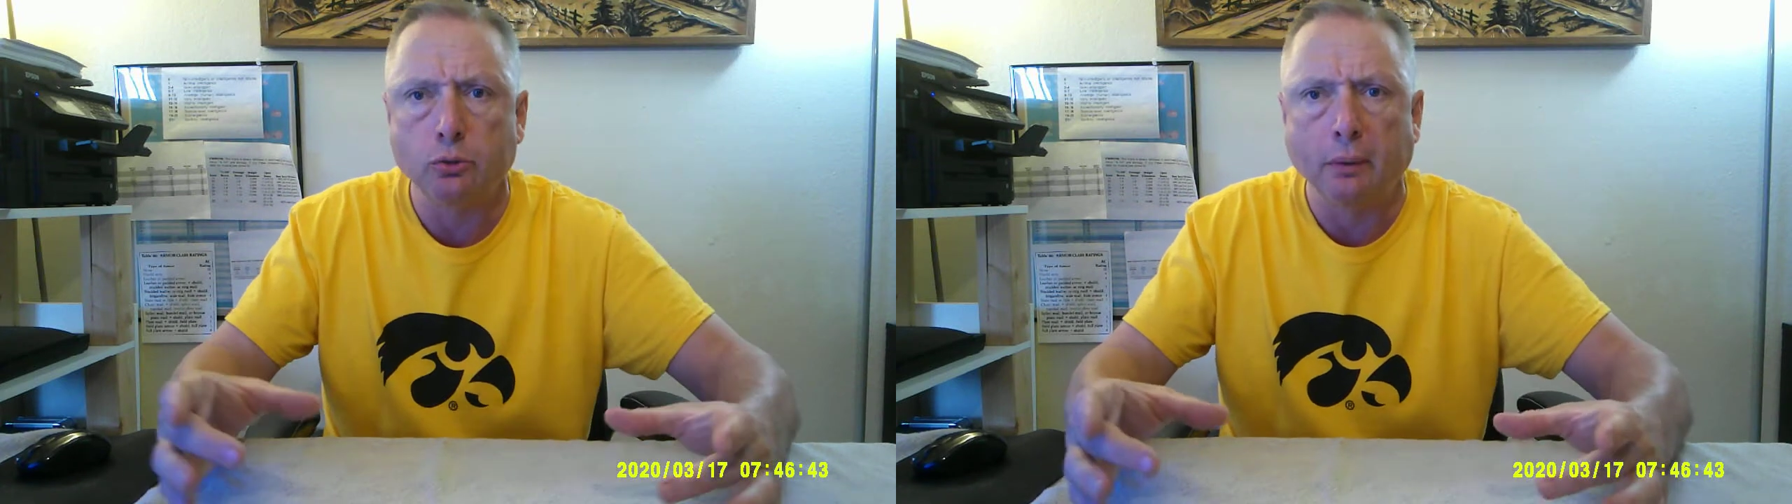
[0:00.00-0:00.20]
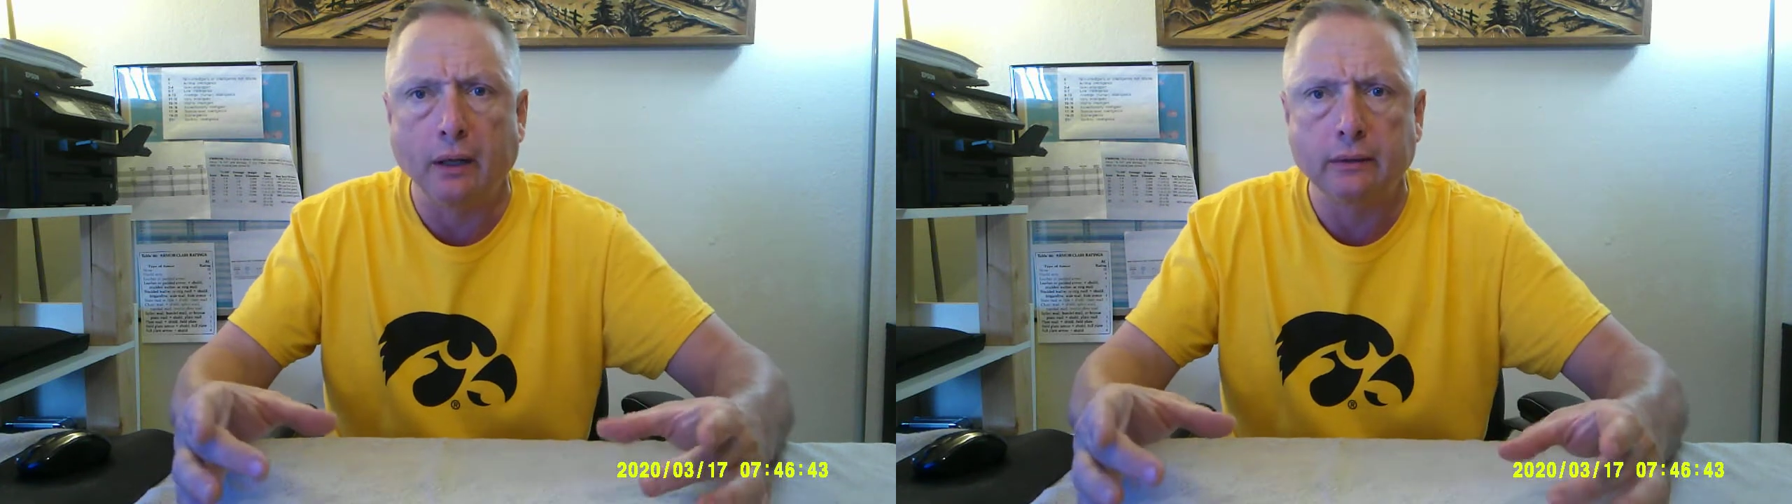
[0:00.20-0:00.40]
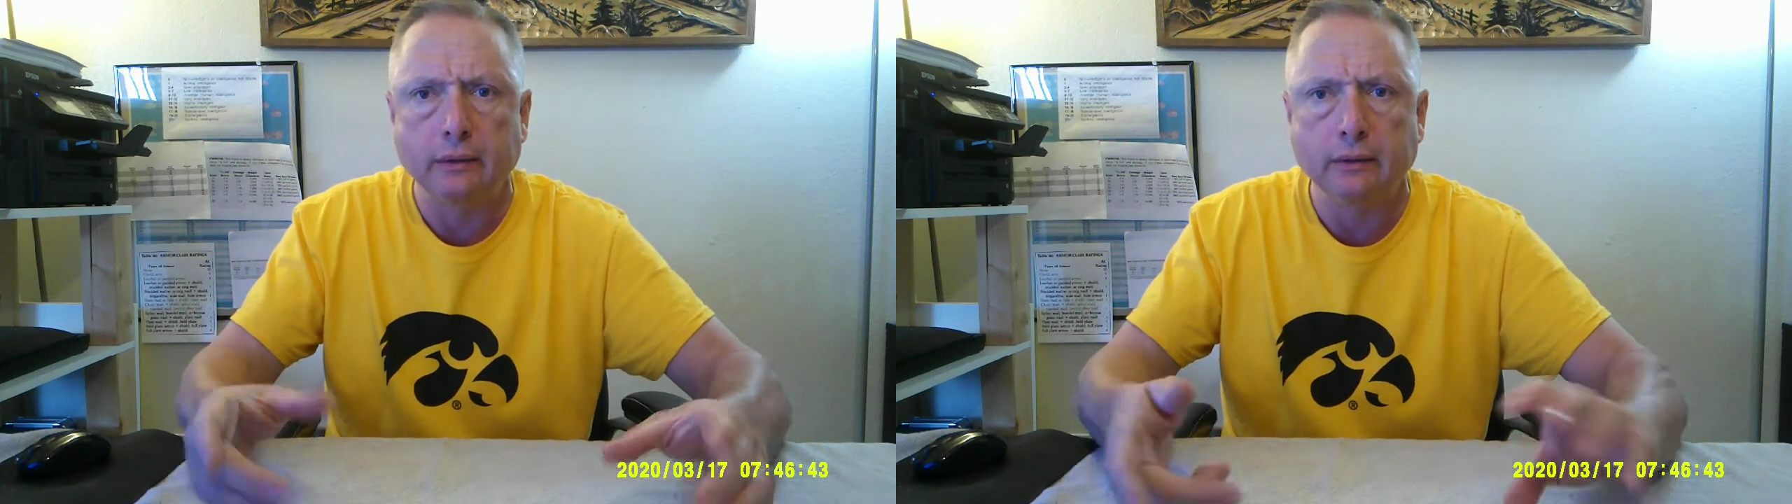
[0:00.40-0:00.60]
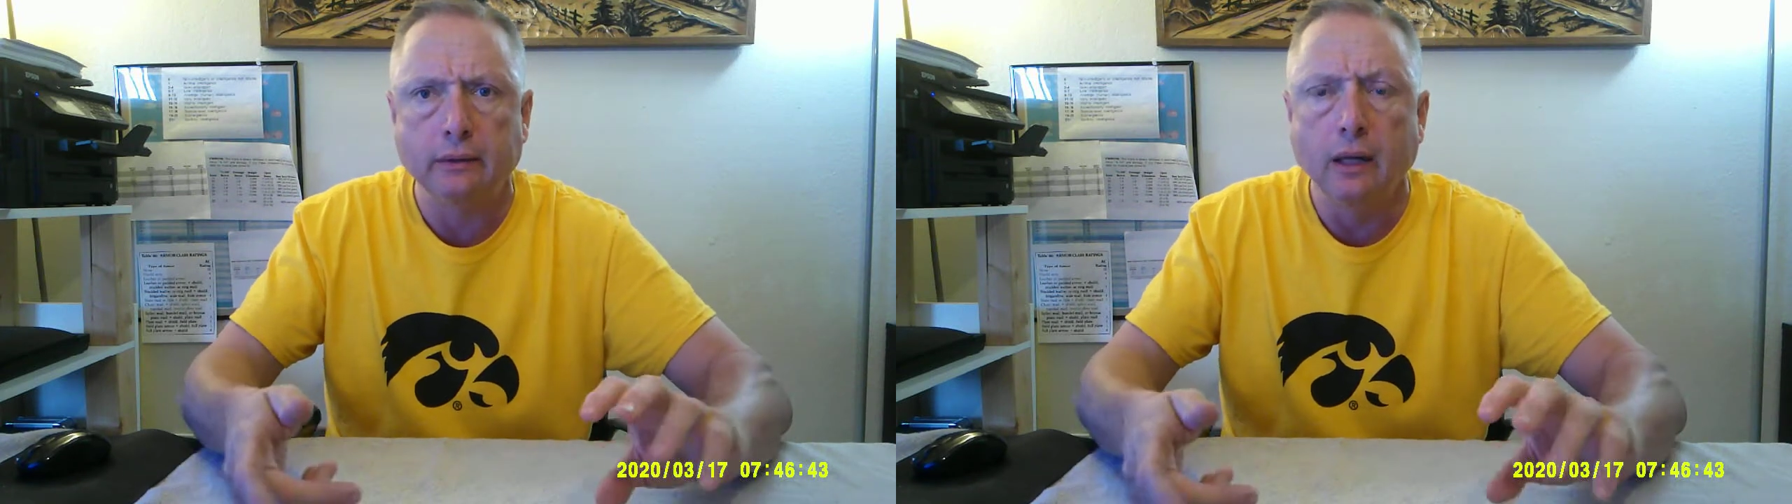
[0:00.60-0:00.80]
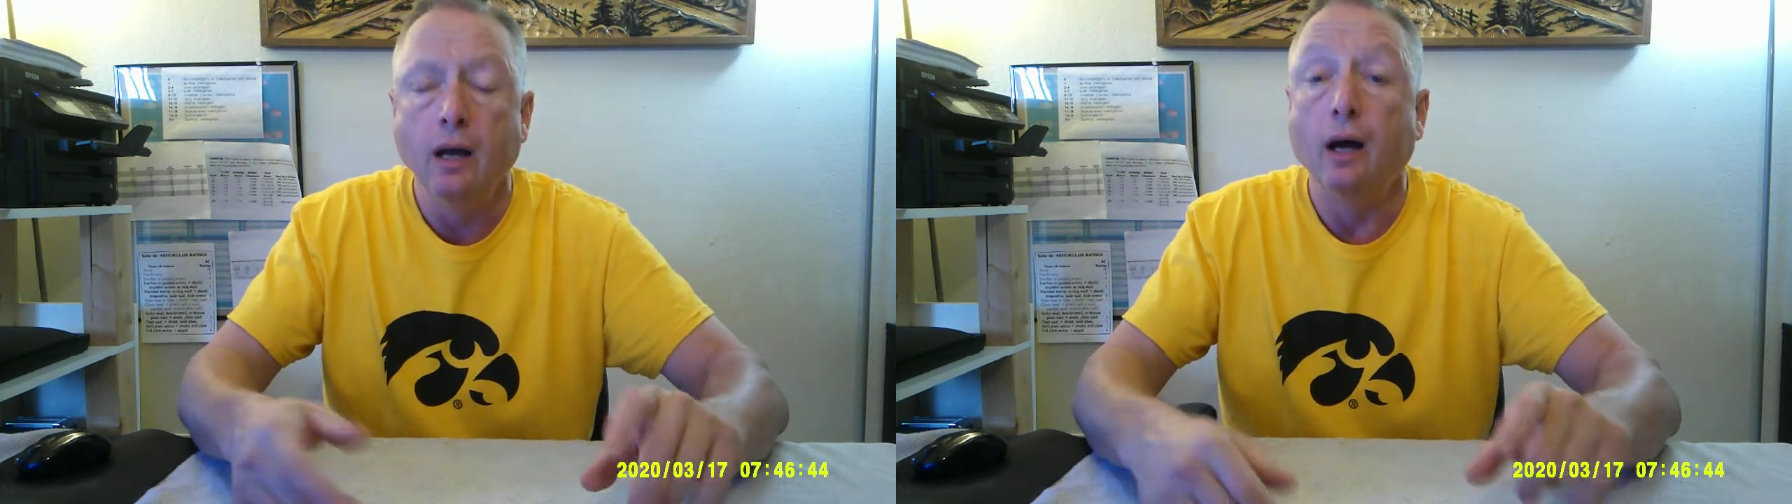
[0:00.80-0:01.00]
boxes
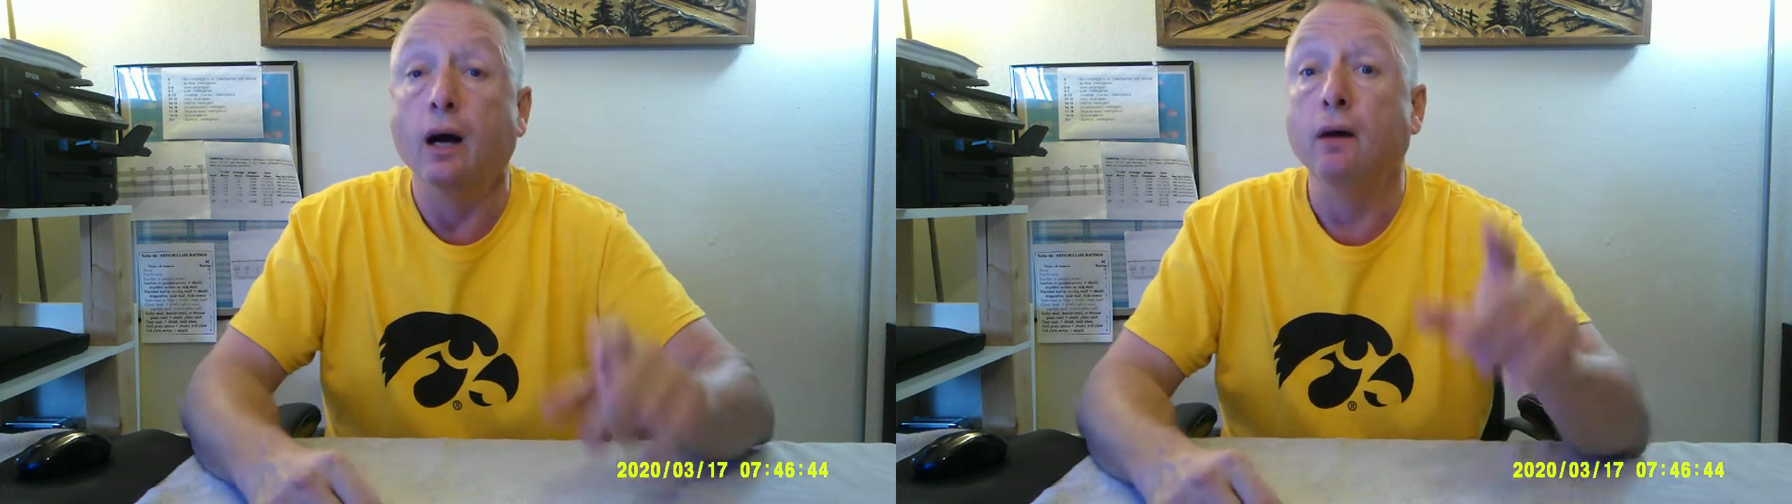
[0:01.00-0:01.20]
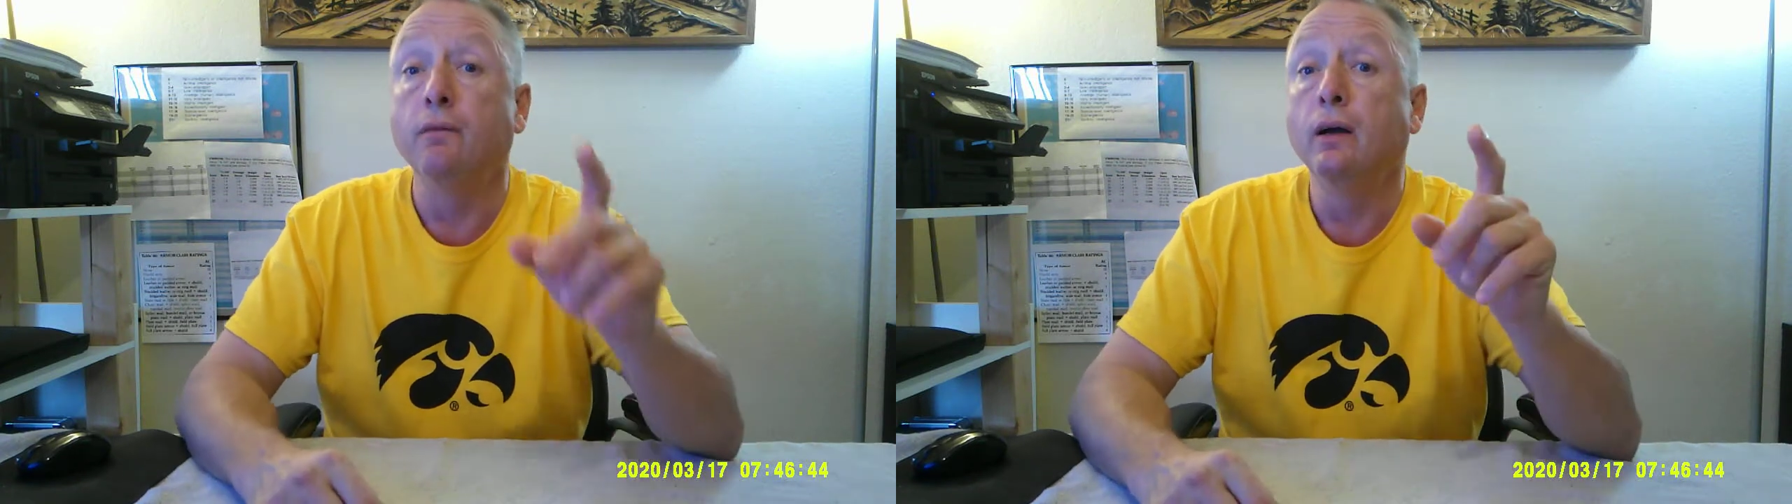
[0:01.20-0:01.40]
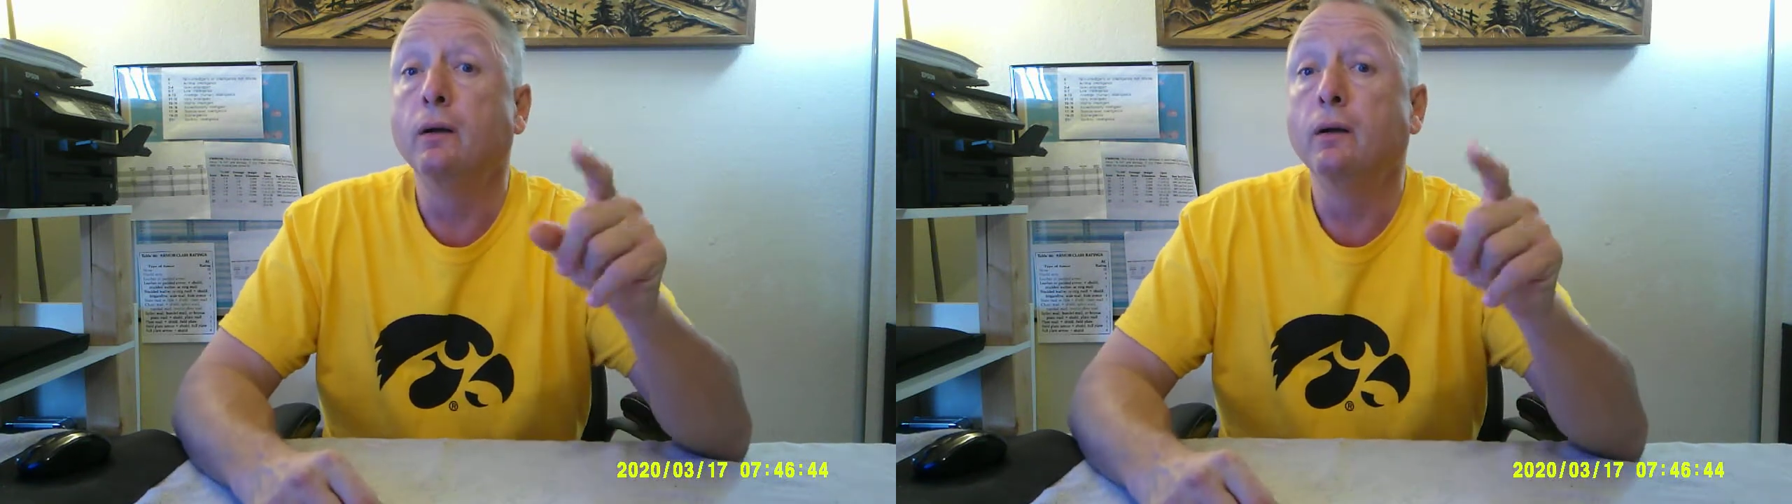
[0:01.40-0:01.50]
of